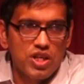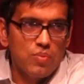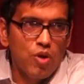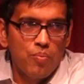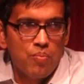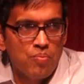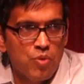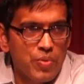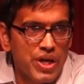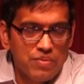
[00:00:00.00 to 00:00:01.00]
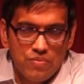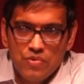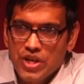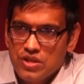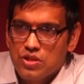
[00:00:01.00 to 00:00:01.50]
that the
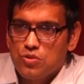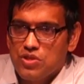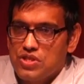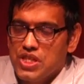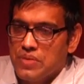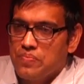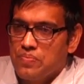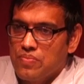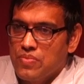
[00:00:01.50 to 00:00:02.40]
Mumbai drains into the sea.